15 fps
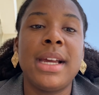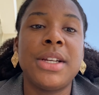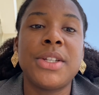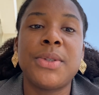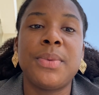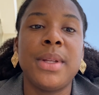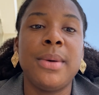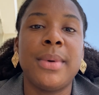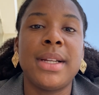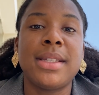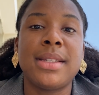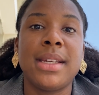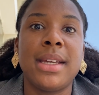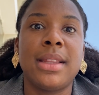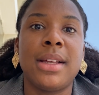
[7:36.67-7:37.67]
I just really wanted
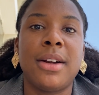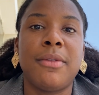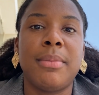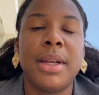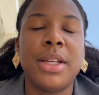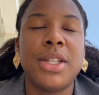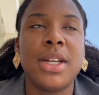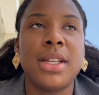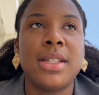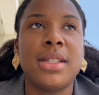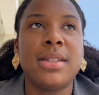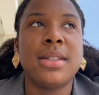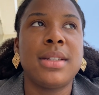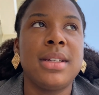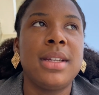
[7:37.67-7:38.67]
to get that off my
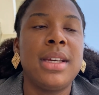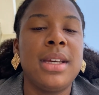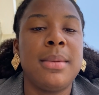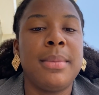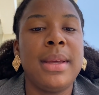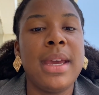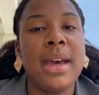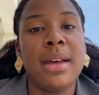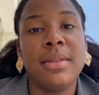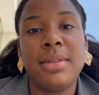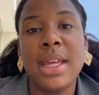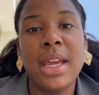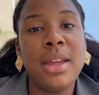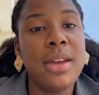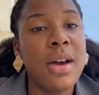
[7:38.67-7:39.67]
chest. But yeah,
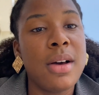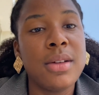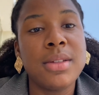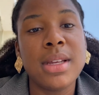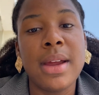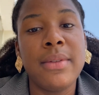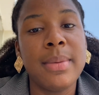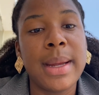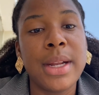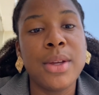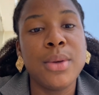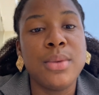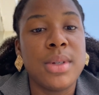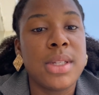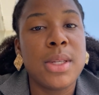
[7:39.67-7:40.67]
thank y'all to everybody
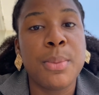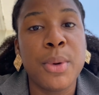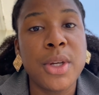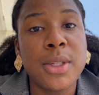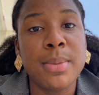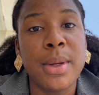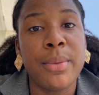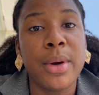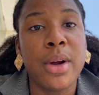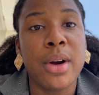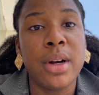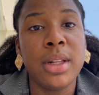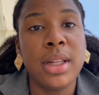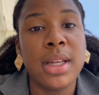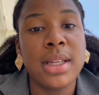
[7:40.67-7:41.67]
who just supports me
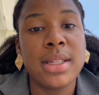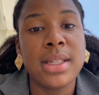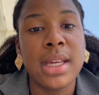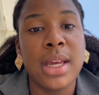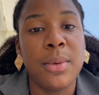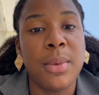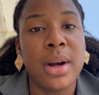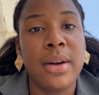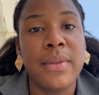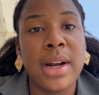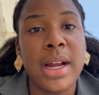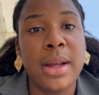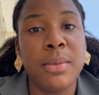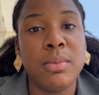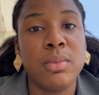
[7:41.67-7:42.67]
regardless and whatever
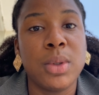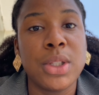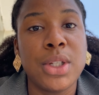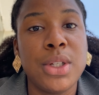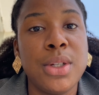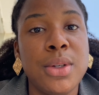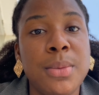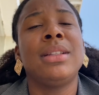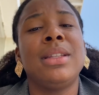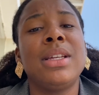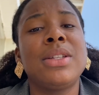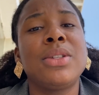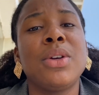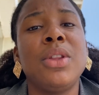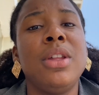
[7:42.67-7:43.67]
I want to do.
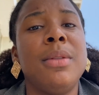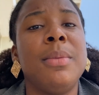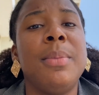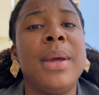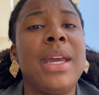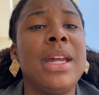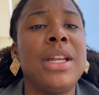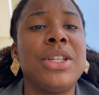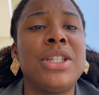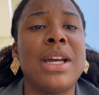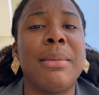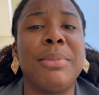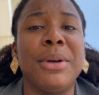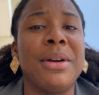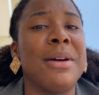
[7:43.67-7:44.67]
This is only the beginning
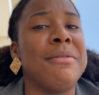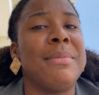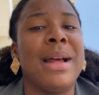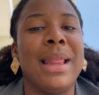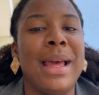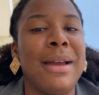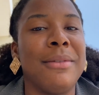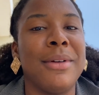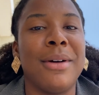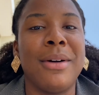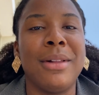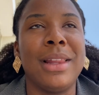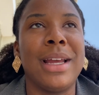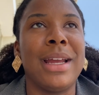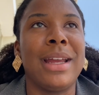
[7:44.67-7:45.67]
chapter of my life,
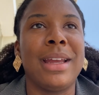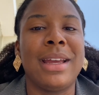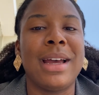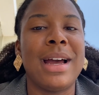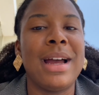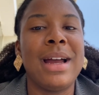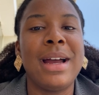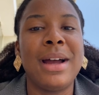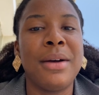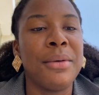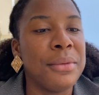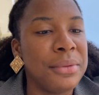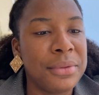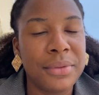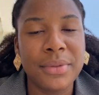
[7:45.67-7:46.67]
y'all. Like, I
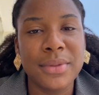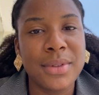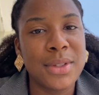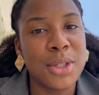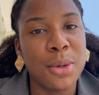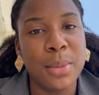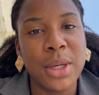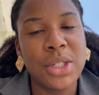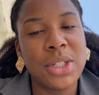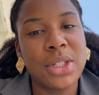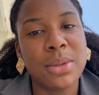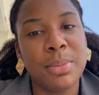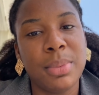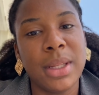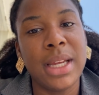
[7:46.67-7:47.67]
have so
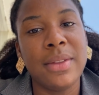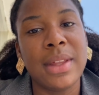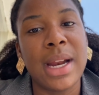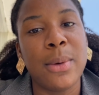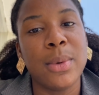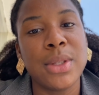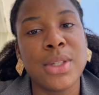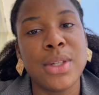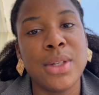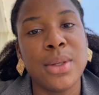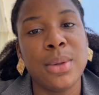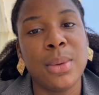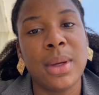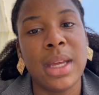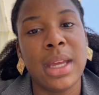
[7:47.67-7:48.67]
much planned that I want to
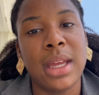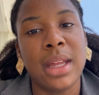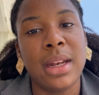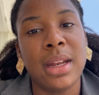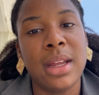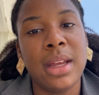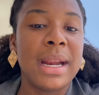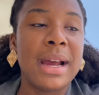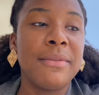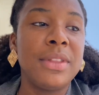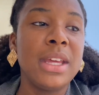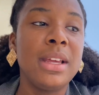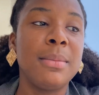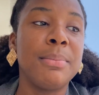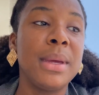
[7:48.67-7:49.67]
do. And have
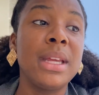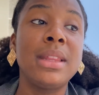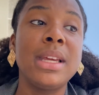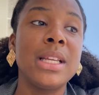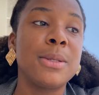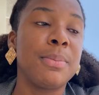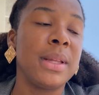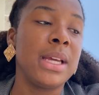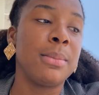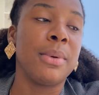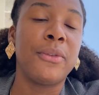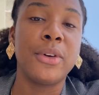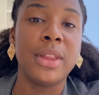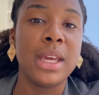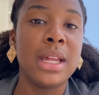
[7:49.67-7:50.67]
big, big things planned
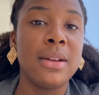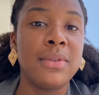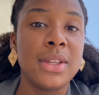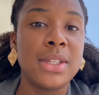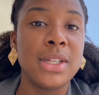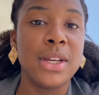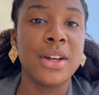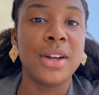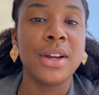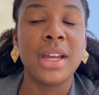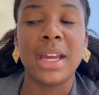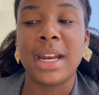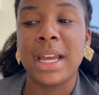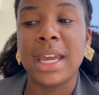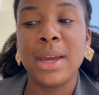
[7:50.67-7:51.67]
before the end of this year,
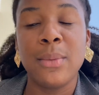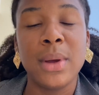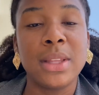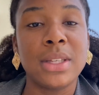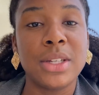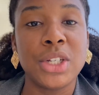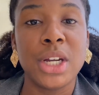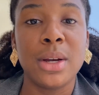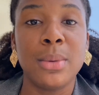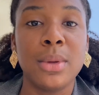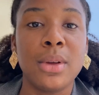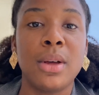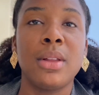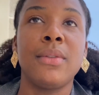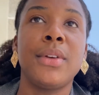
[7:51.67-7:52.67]
and I can't wait to share with
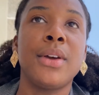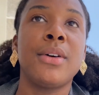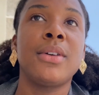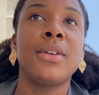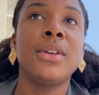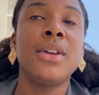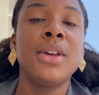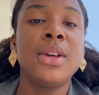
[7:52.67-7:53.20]
all of y'all.